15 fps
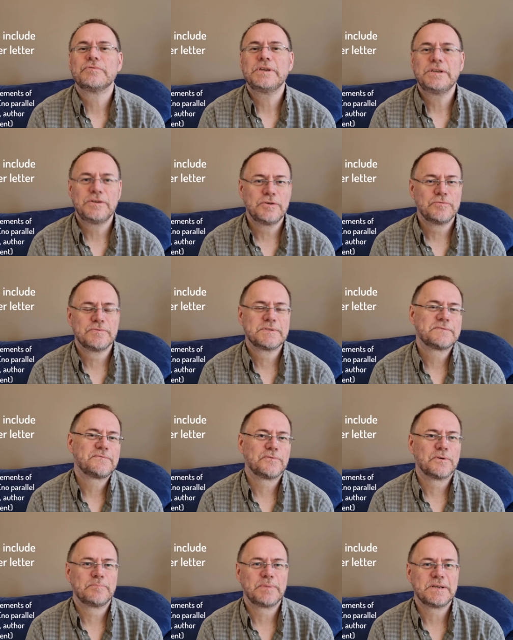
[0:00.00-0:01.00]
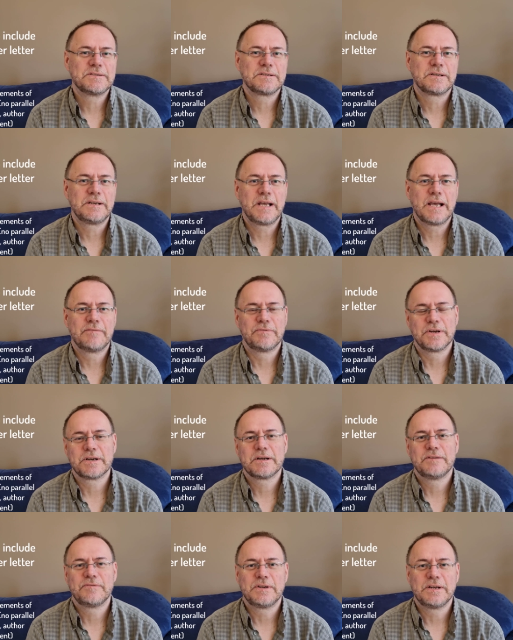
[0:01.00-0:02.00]
reuse for basically every
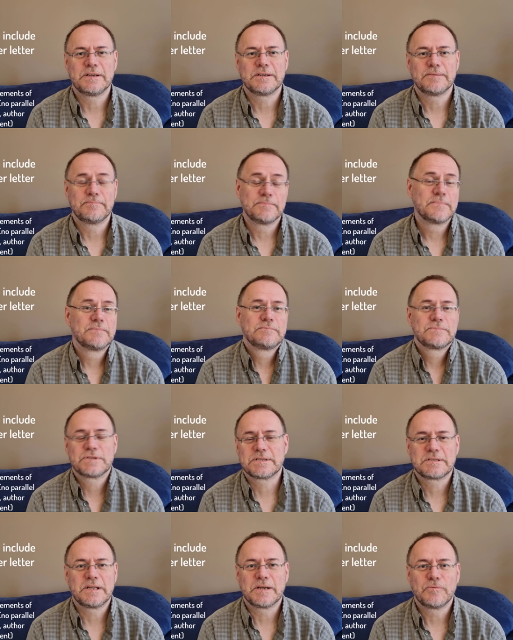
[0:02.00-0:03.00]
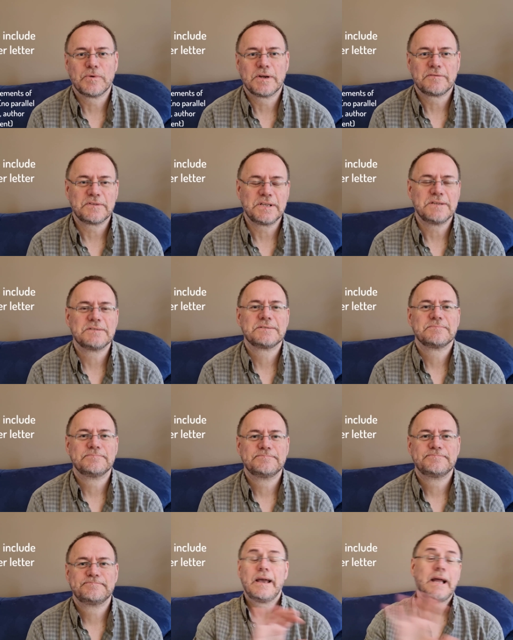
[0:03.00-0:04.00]
cover letter, just like one of these.
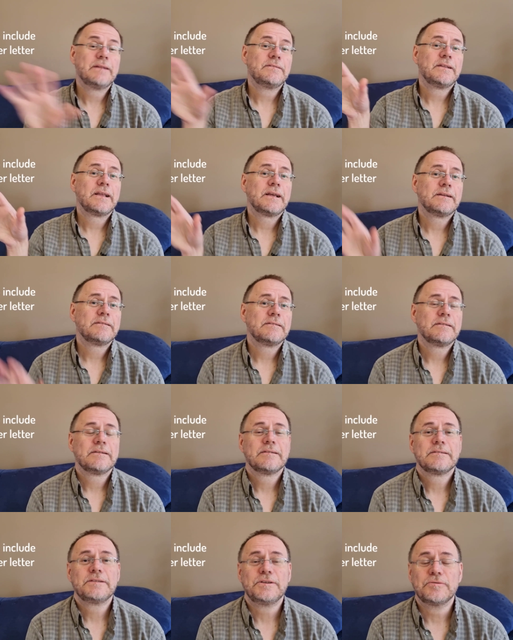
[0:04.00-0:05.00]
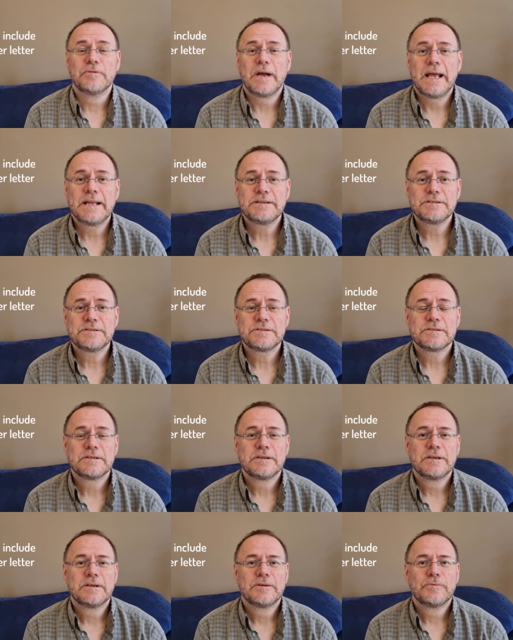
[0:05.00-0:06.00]
And then you end
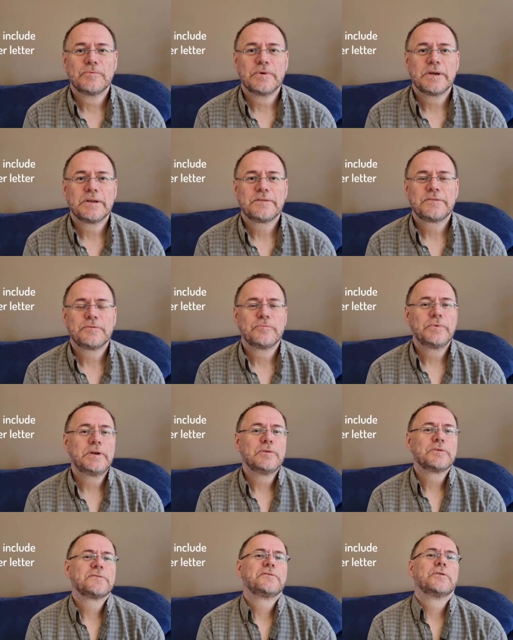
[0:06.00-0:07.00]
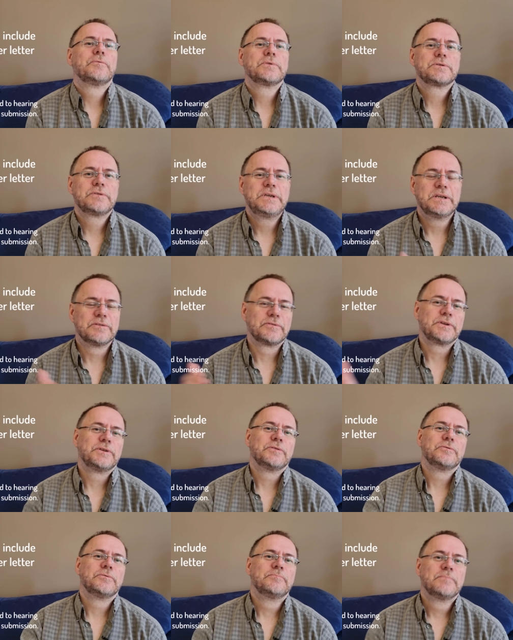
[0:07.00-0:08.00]
with, we look forward to hearing
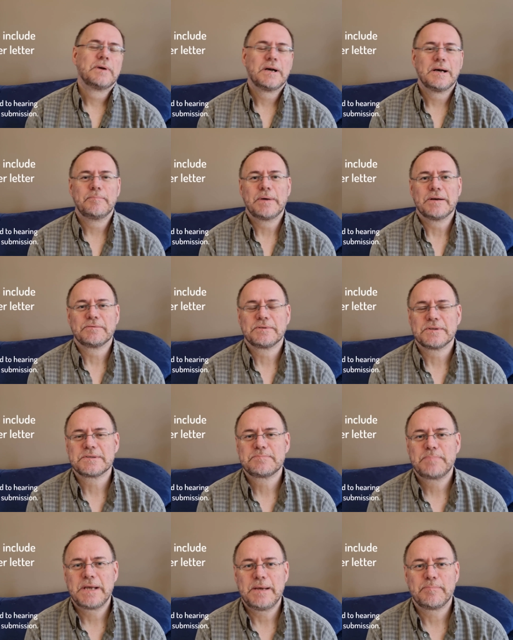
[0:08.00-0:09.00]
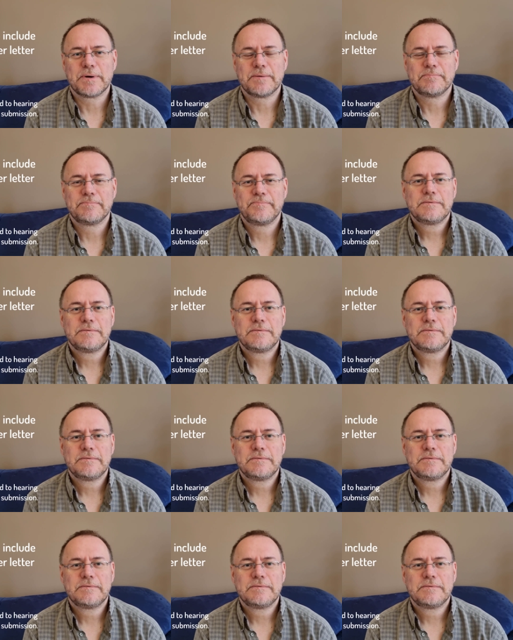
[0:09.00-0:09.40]
you about this paper.